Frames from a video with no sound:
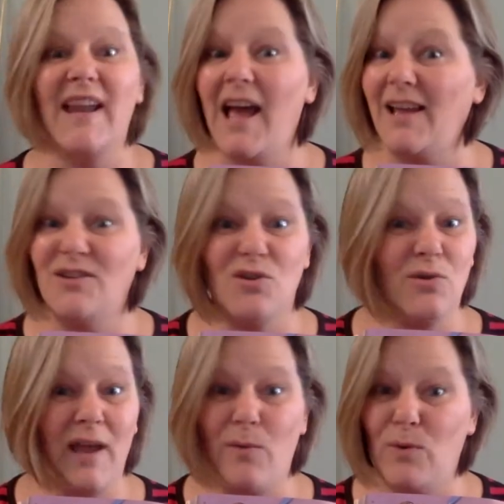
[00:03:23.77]
not do
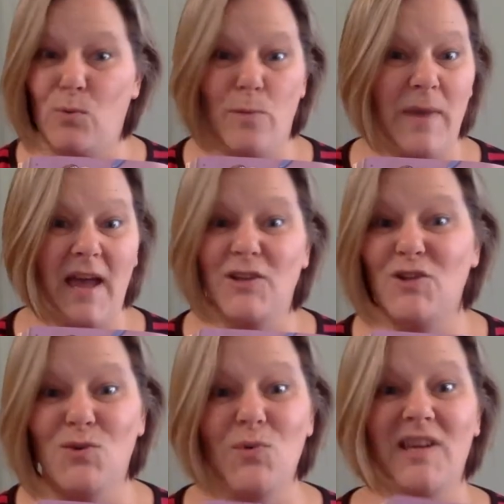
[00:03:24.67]
that when we're mad,
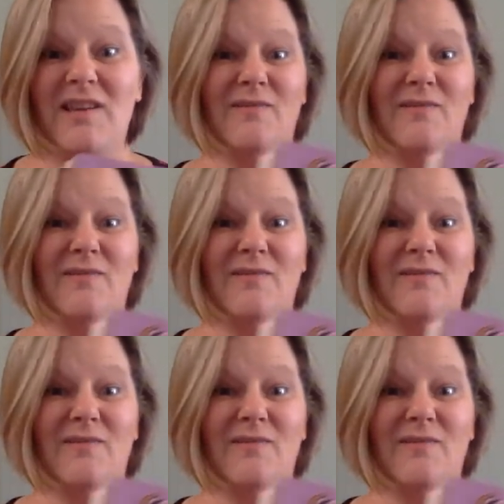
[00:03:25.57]
do we?